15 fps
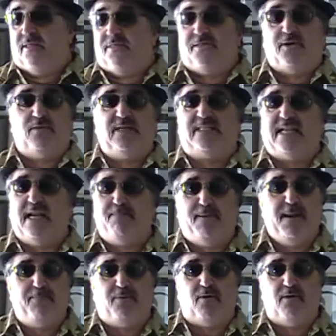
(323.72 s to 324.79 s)
They're insane
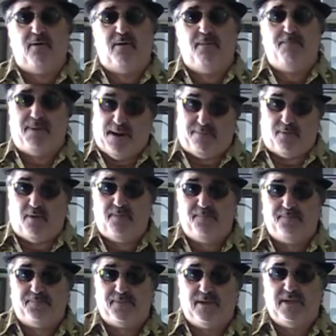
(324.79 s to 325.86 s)
people. People,
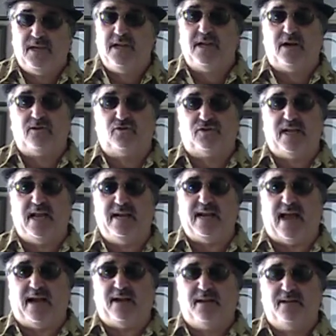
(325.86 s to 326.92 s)
you need to understand
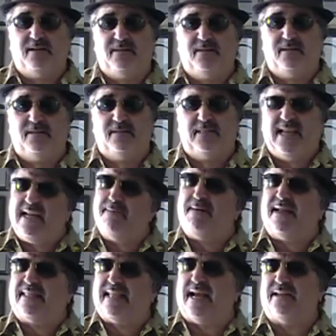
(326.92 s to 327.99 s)
that. Think
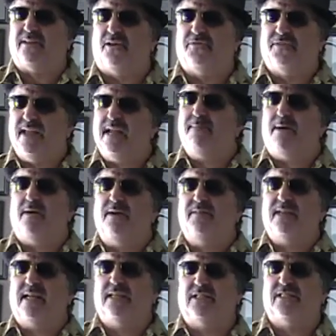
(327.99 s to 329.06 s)
about that, though. Think about
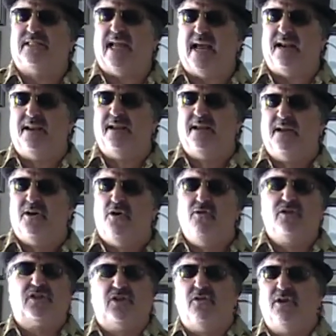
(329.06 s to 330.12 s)
everything I just said.
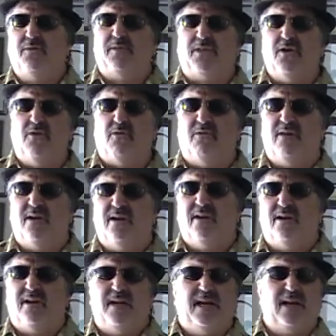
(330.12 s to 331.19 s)
Who's colluding with who?
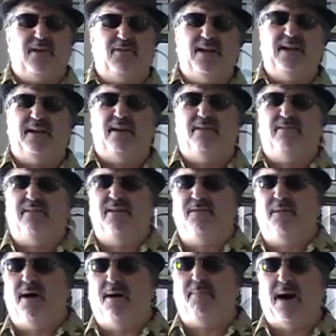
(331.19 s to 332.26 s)
Hillary?
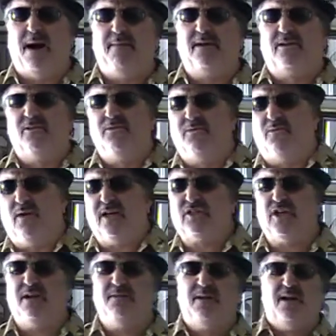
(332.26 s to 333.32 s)
Obama colluding with
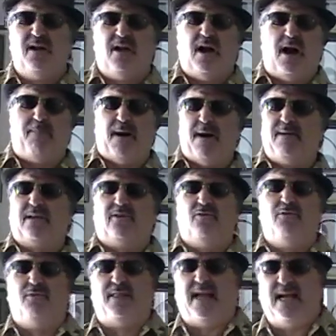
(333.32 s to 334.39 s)
Russia? Obama
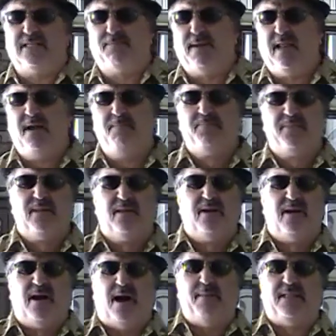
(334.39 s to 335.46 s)
colluding with Hezbollah?
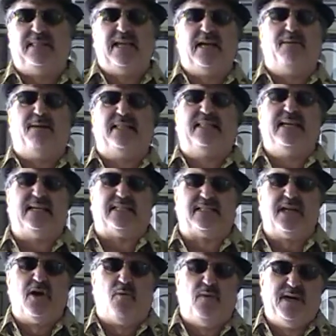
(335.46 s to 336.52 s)
I mean, think about
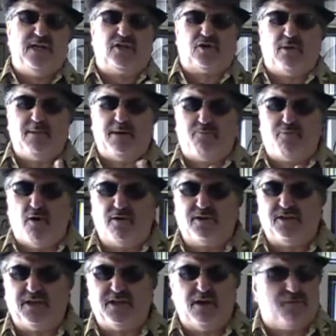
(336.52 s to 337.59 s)
this. Wendy Sherman broke
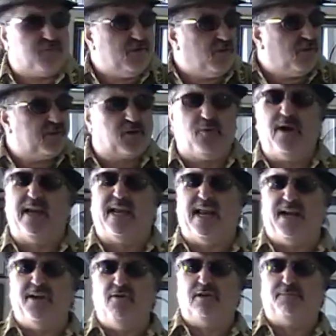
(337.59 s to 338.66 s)
the deal for North Korea getting
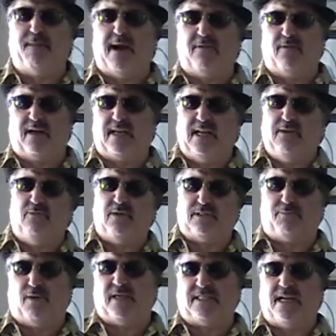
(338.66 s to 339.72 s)
nukes back when Clinton was
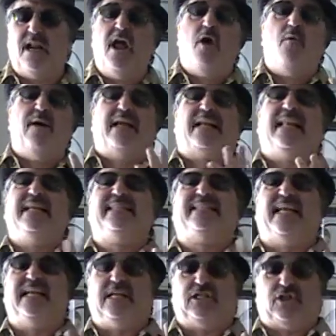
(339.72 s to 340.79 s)
president. When Clinton
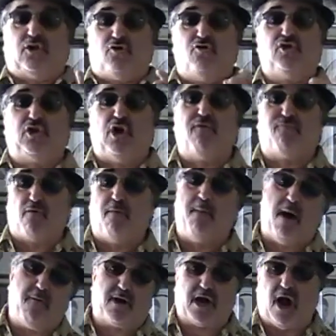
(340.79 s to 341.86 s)
said it is a good deal for
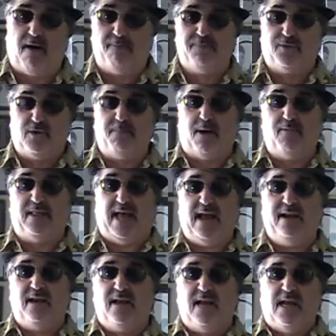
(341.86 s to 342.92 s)
America. You remember
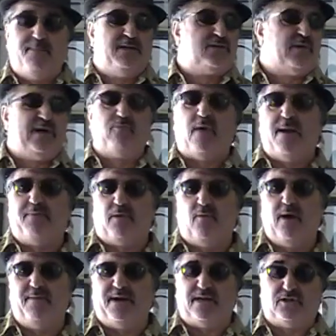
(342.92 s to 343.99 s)
that? In between rape and
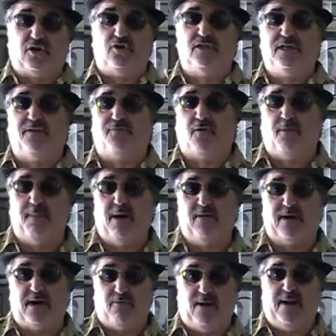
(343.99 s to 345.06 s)
women, it's a good deal for
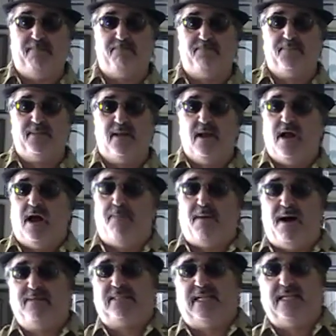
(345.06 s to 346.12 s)
America, right?
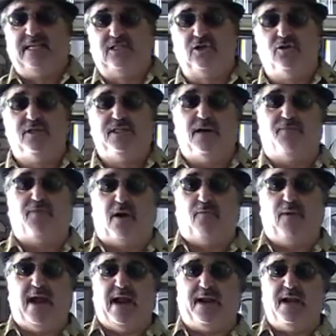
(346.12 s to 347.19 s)
Obama said it's a good deal for
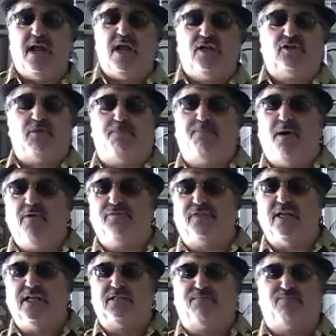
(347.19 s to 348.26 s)
Iran. So both
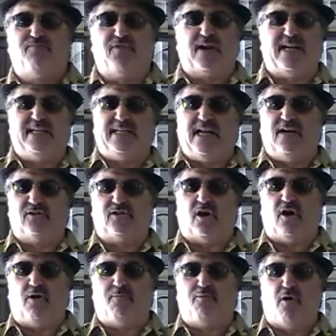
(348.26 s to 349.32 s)
these freaking deals
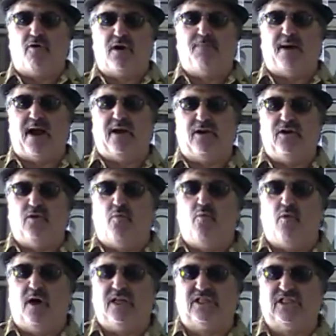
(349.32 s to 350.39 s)
are broken by
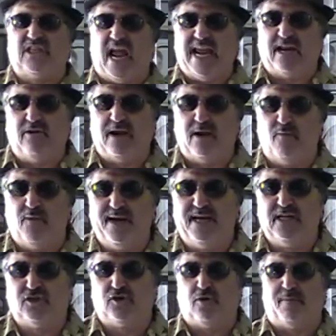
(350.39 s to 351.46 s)
a psycho named Wendy
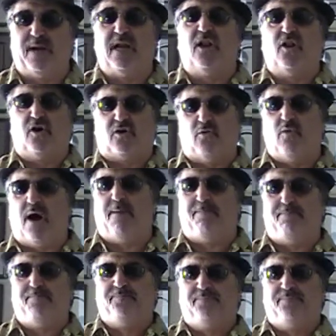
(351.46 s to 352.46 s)
Sherman. Look her up.